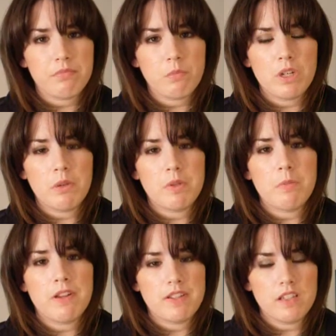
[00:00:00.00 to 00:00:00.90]
when he was
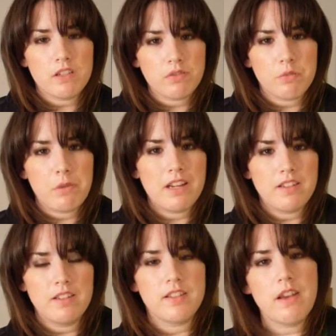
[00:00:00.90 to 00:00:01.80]
president, from
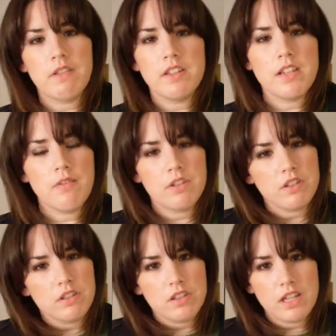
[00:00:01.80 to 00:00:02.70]
1977
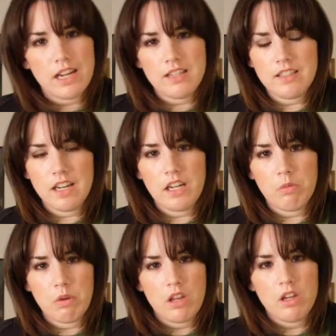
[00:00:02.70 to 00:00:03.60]
to
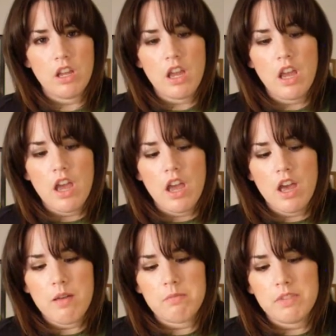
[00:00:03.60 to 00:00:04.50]

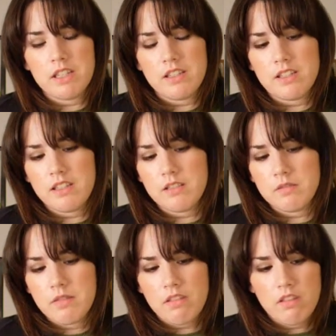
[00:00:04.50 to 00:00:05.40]
1981. He did
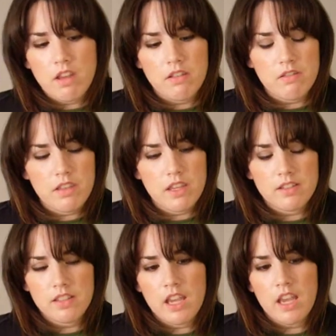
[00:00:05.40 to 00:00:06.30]
things
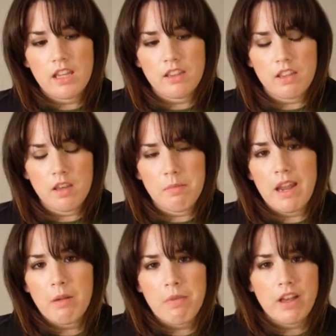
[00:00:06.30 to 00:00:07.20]
like the
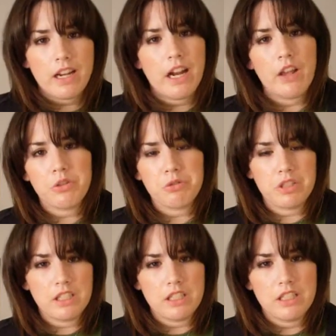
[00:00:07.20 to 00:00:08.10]
Panama Canal
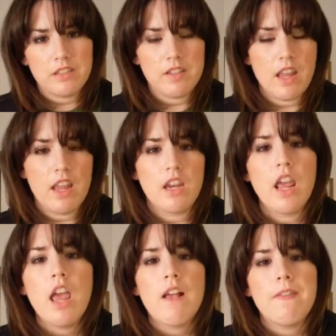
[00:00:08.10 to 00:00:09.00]
treaties and
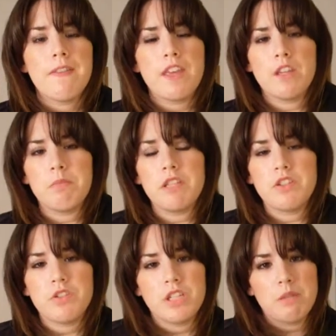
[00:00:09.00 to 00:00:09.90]
the
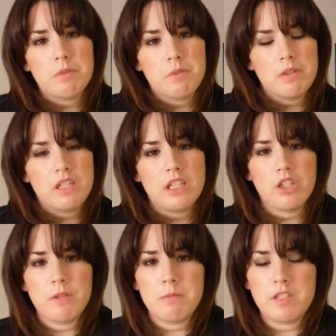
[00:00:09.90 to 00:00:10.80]
peace treaty between
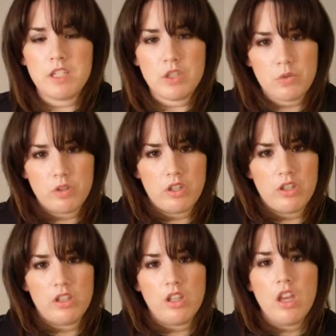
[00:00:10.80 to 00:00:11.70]
Egypt and
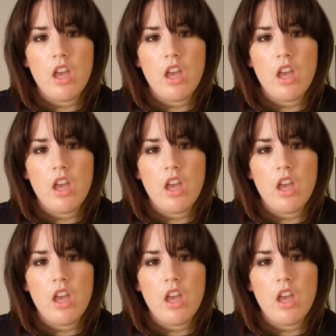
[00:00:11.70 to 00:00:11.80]
Israel.